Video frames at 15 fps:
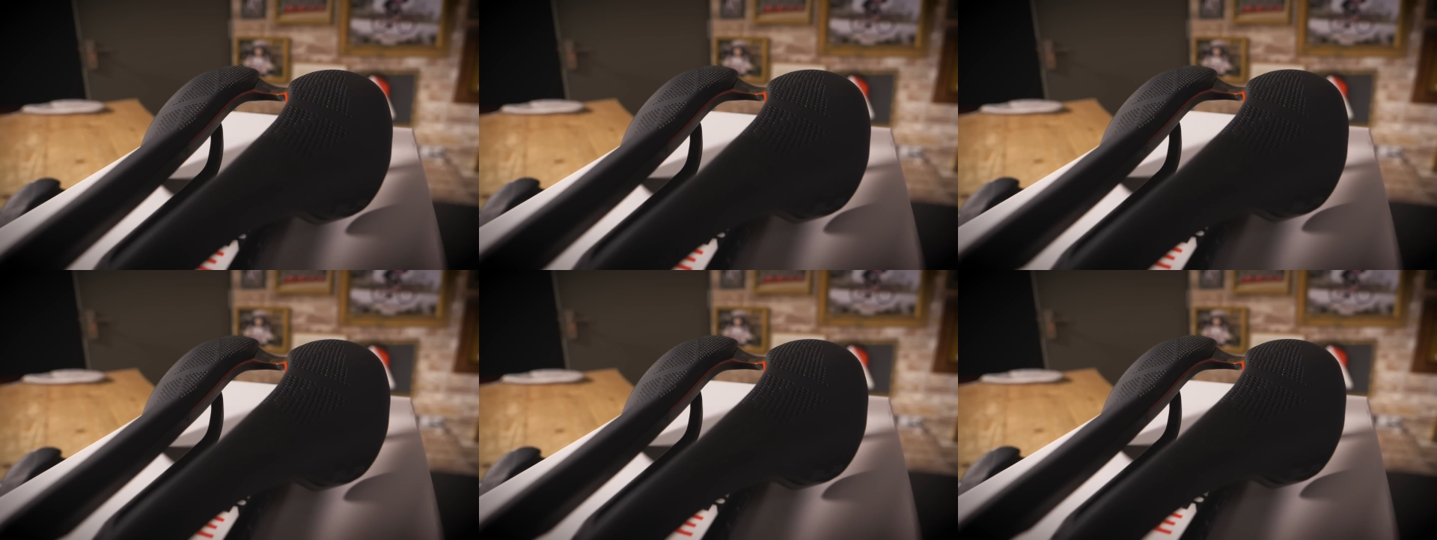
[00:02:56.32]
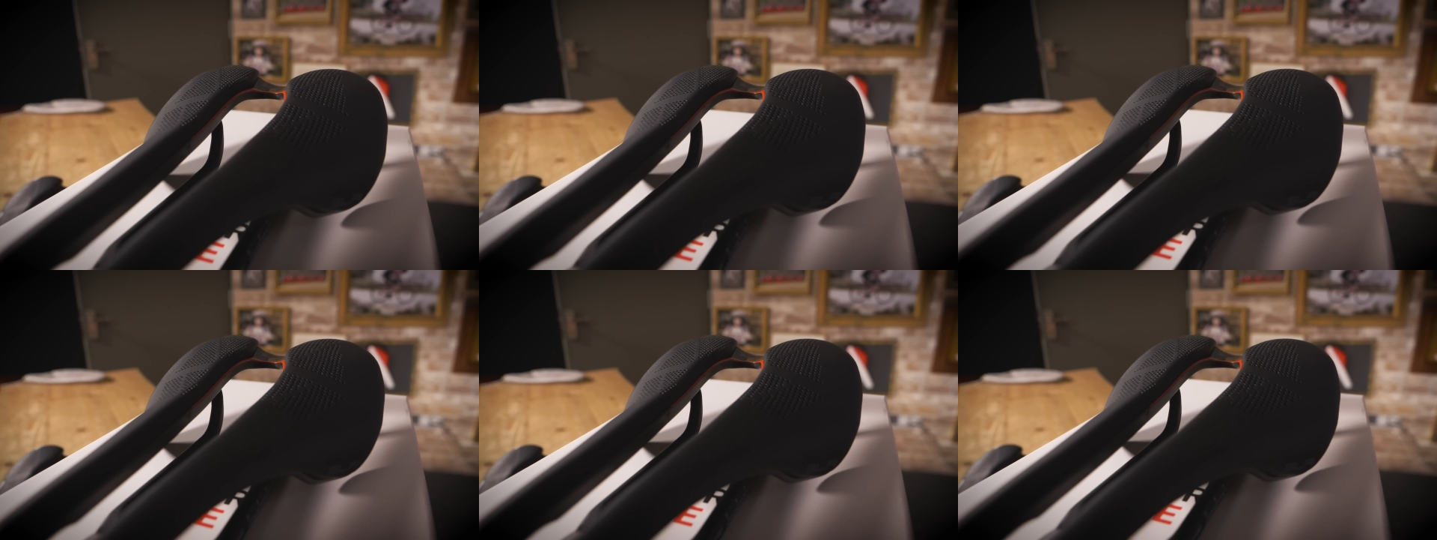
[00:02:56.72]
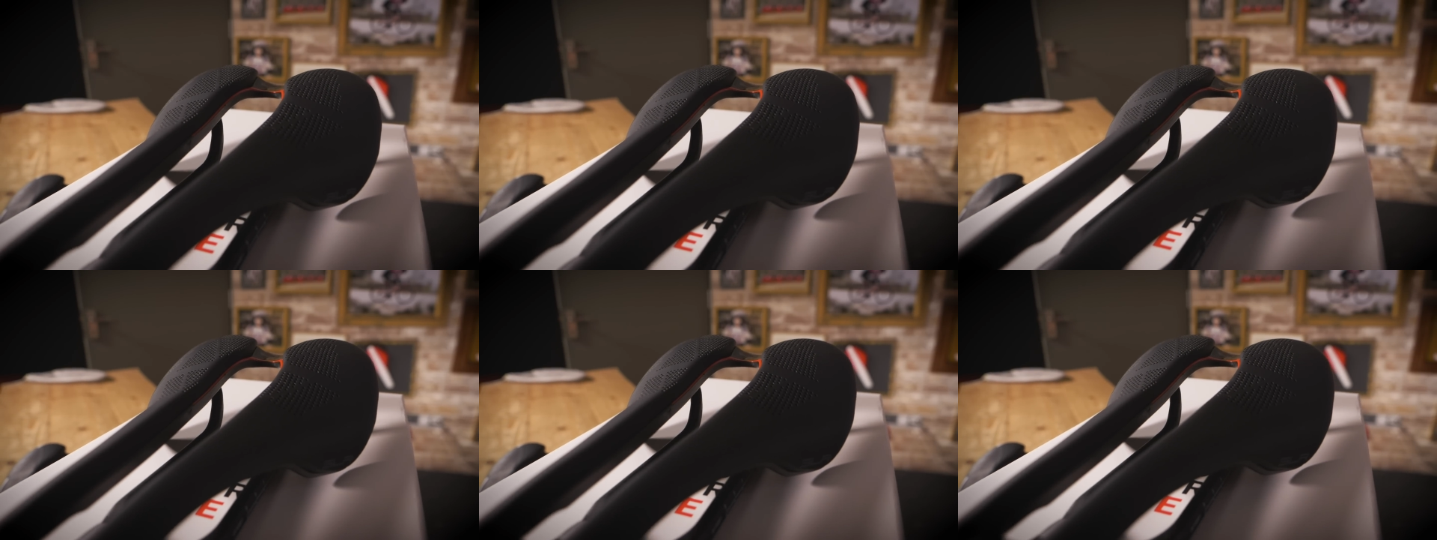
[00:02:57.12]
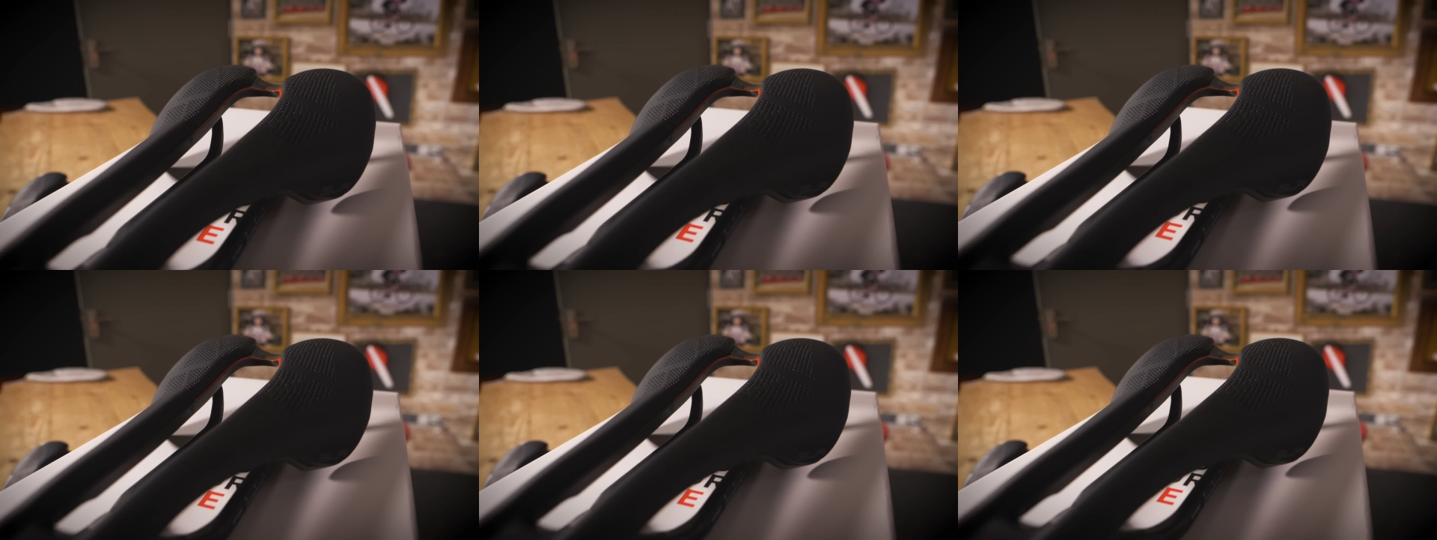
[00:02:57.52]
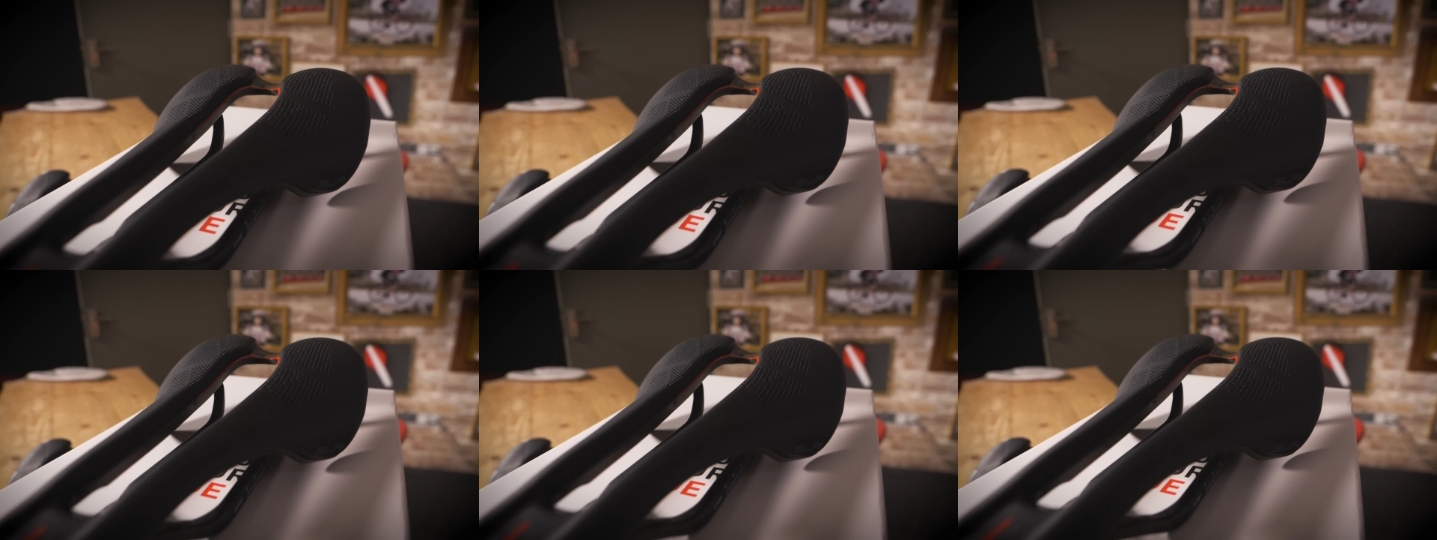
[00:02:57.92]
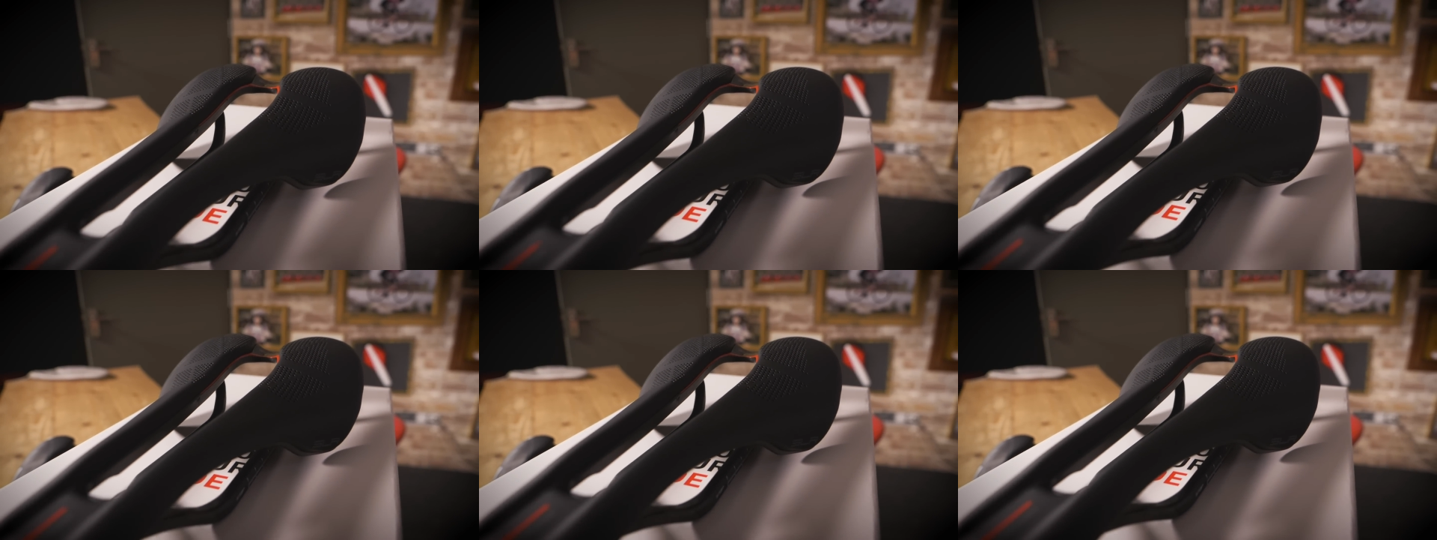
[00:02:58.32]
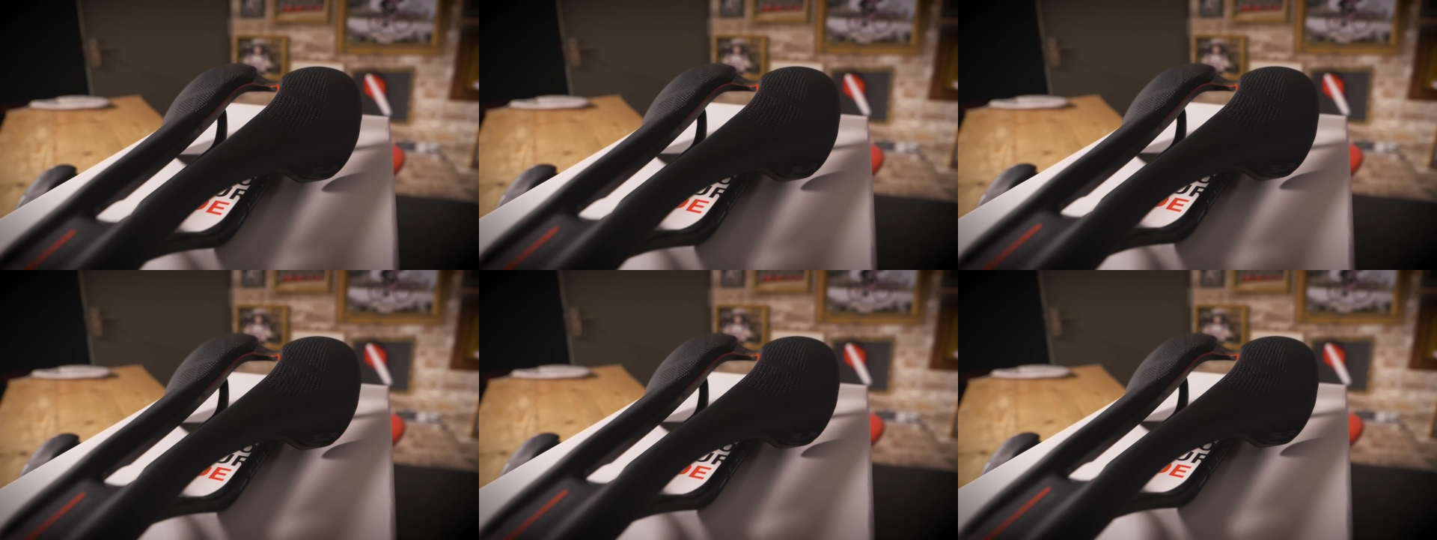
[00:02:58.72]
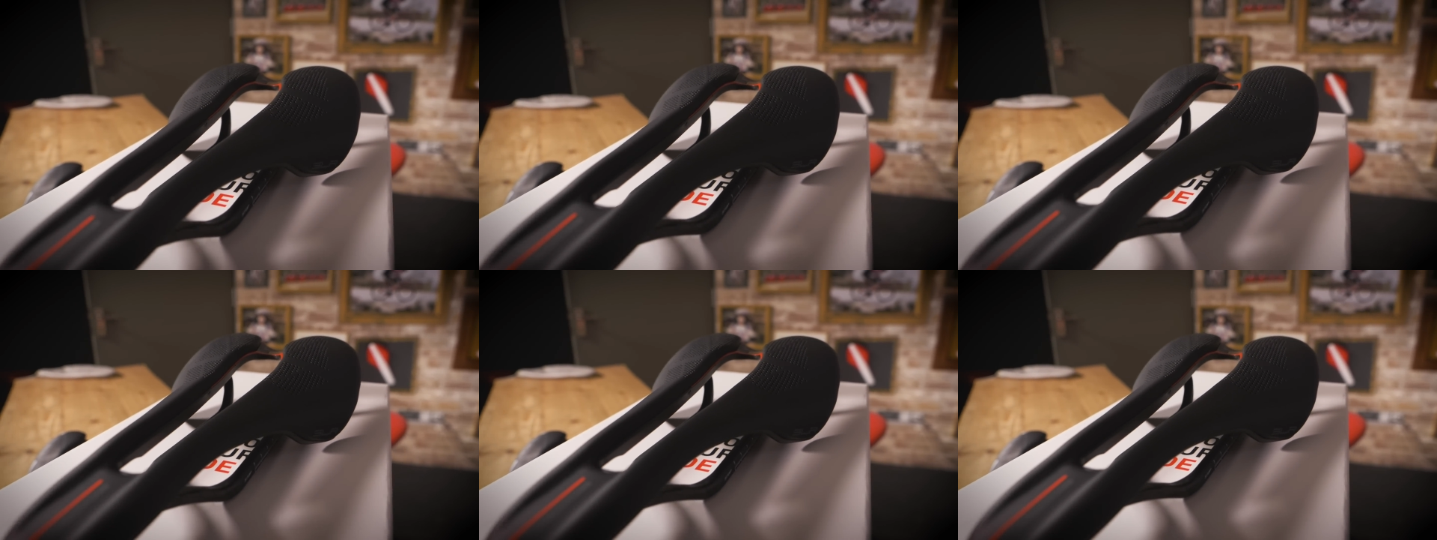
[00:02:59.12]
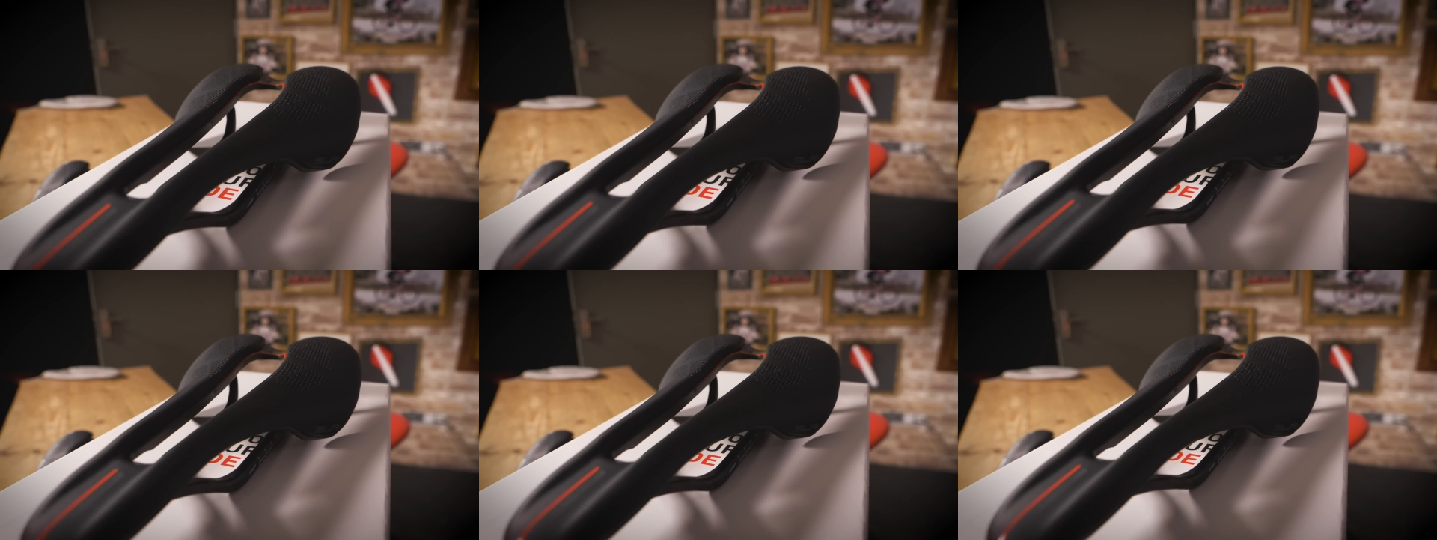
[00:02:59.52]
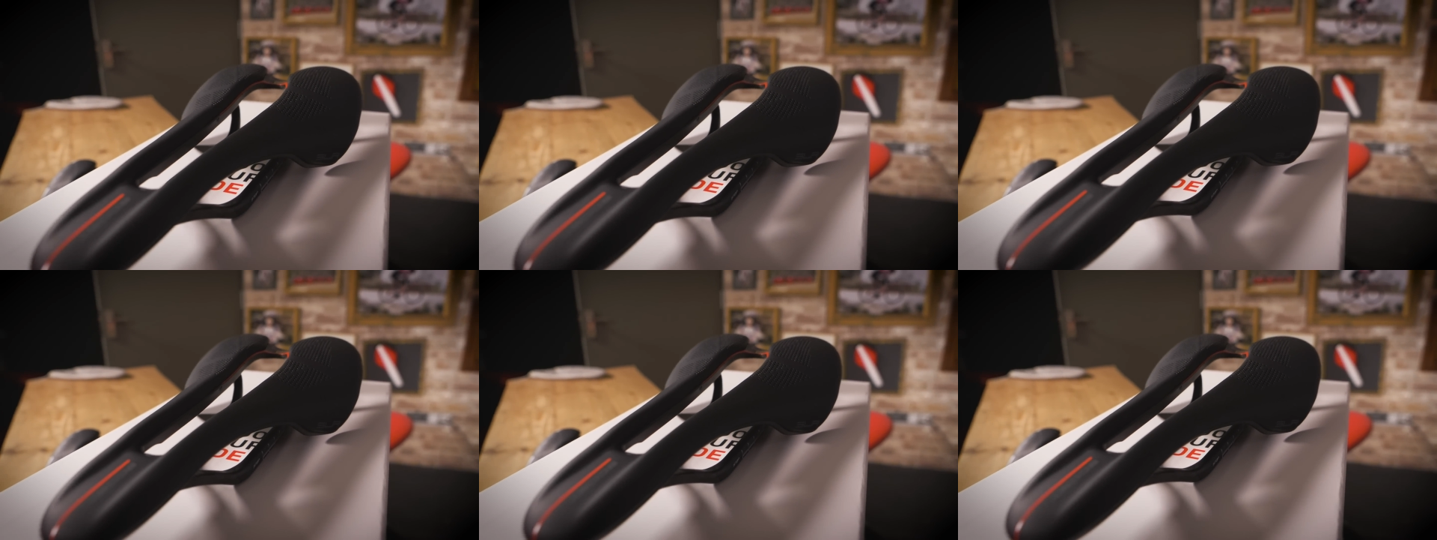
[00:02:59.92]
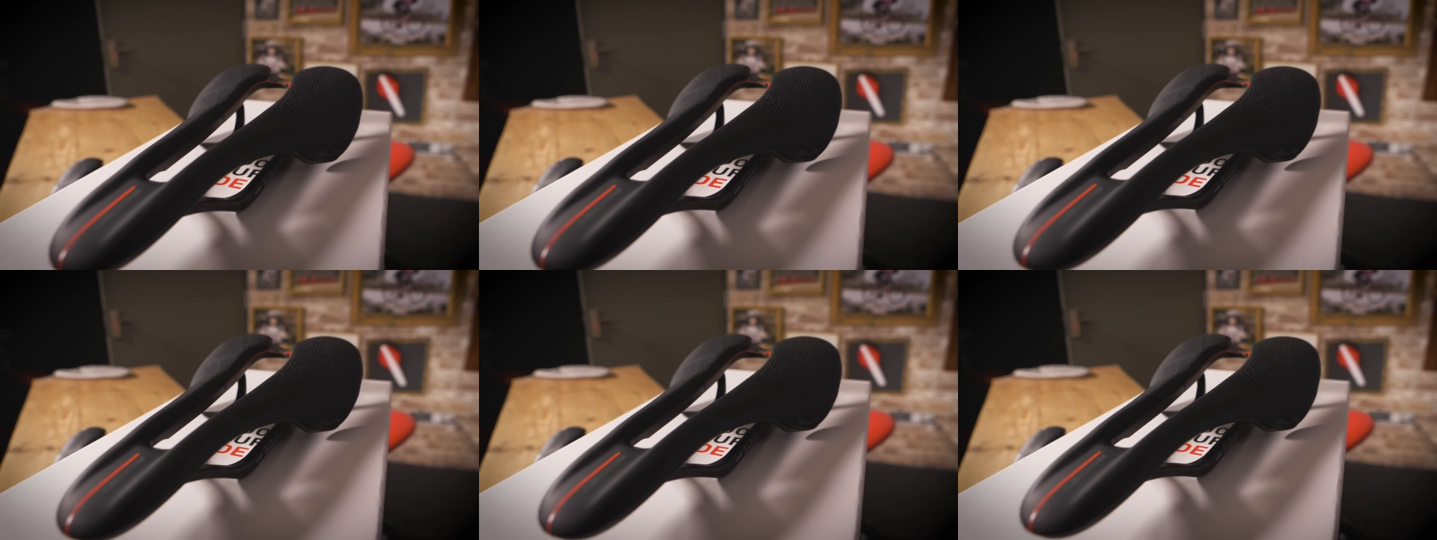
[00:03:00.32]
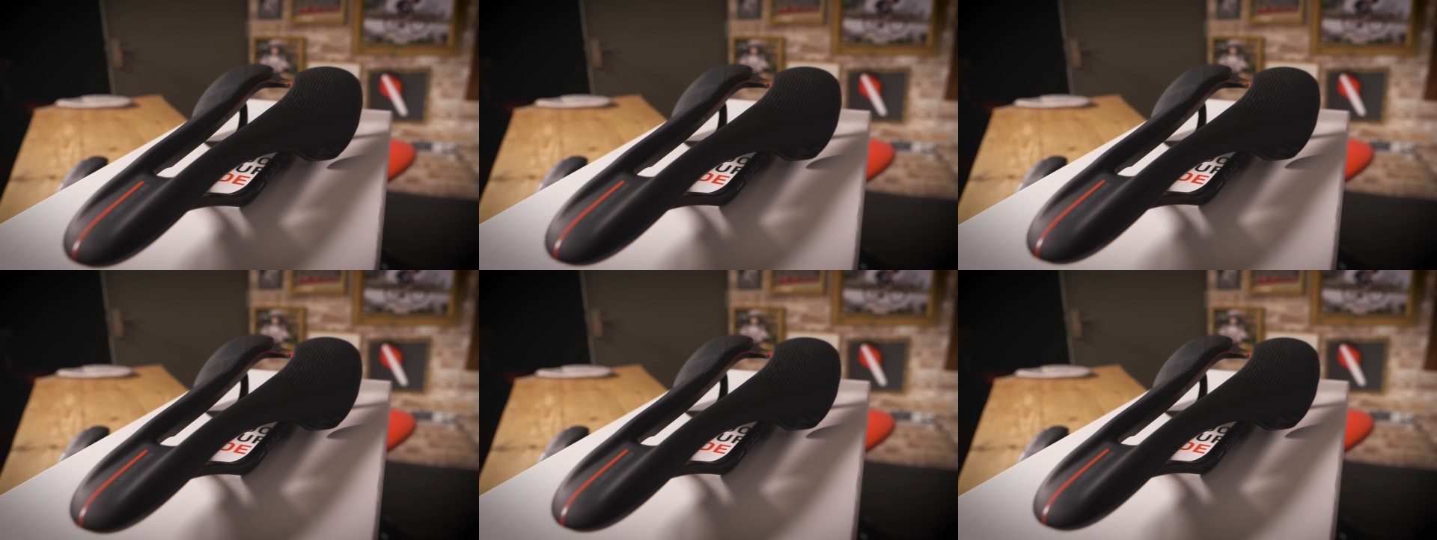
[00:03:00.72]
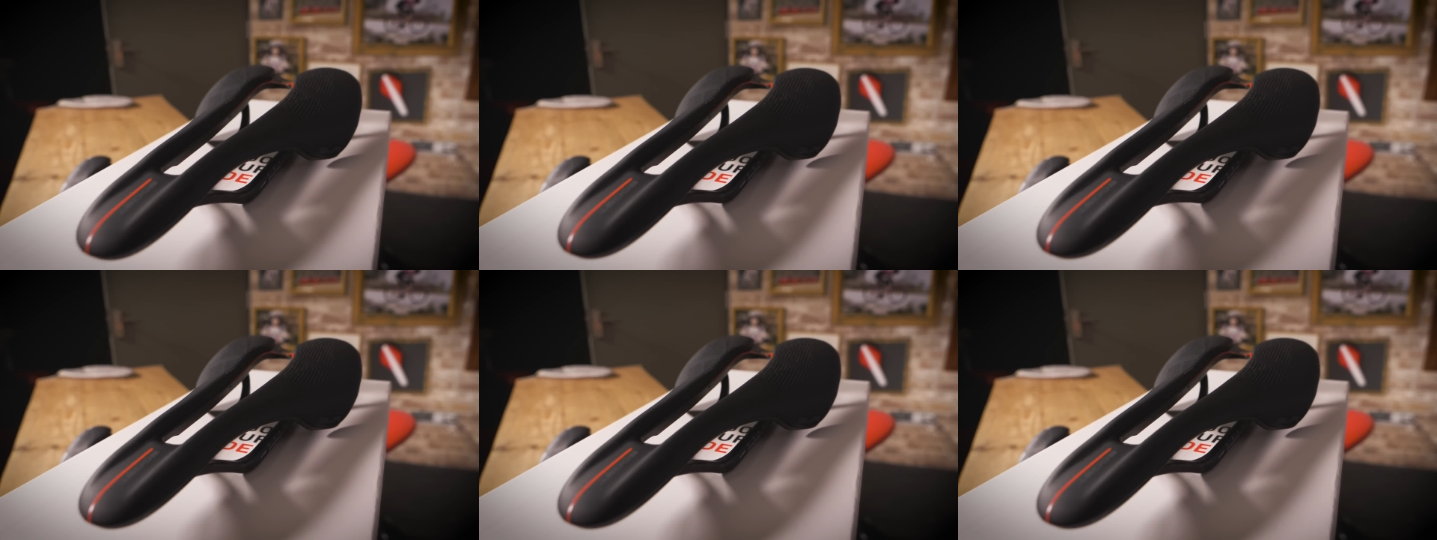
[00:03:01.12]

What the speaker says: [unreadable: no face in view]